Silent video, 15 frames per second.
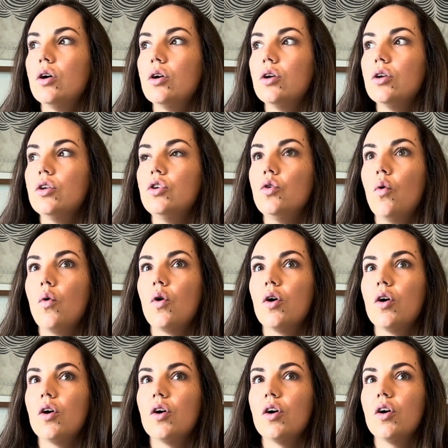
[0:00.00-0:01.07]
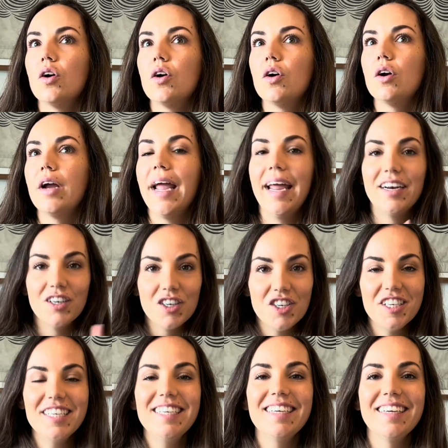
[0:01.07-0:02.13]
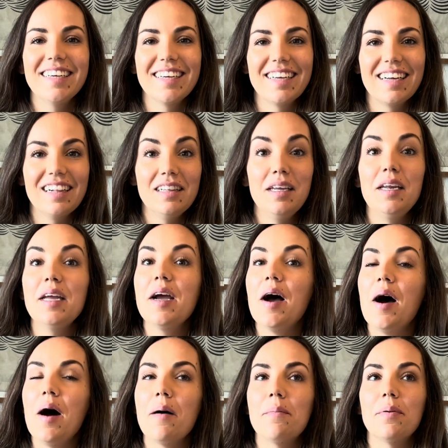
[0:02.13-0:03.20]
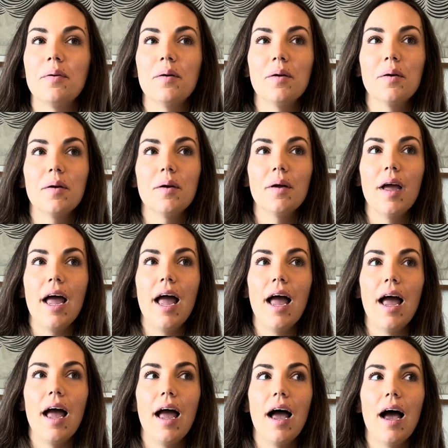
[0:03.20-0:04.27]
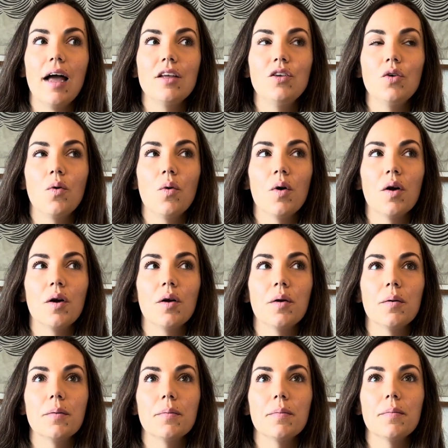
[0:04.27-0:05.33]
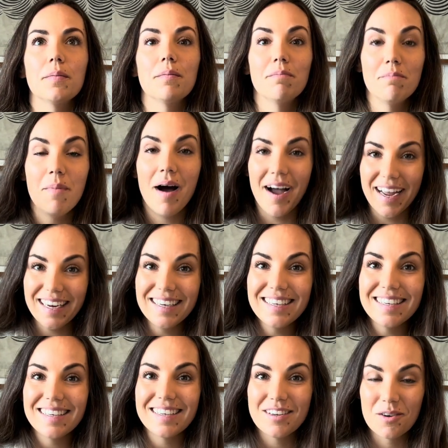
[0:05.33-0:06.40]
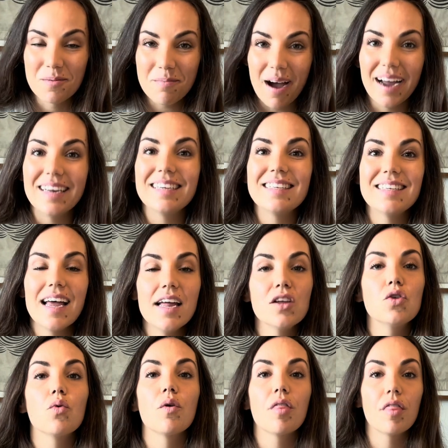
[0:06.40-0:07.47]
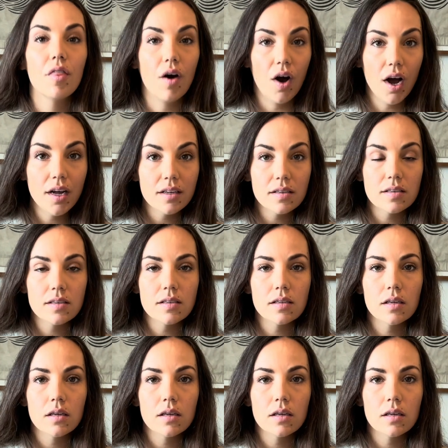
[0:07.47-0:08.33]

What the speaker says: your energy, cleaning up your mind, your mindset, your thoughts,